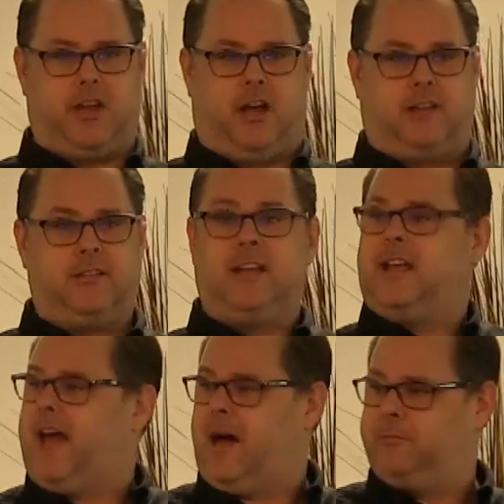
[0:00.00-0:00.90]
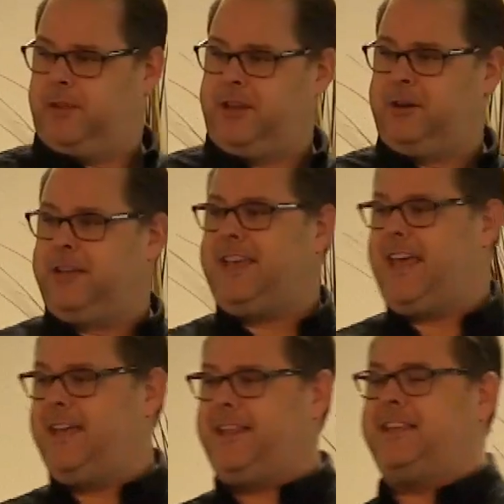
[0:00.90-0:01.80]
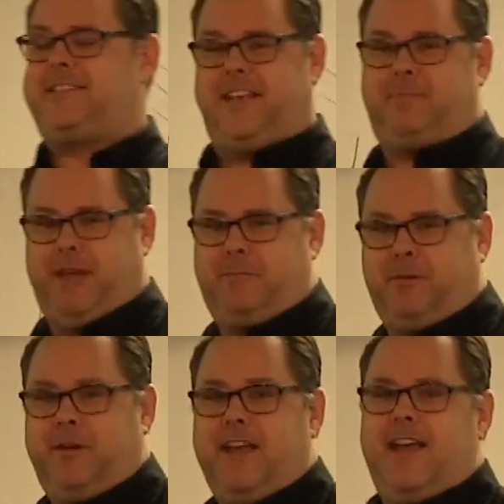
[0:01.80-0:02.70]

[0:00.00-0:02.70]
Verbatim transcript: John. I'm literally healing sick people.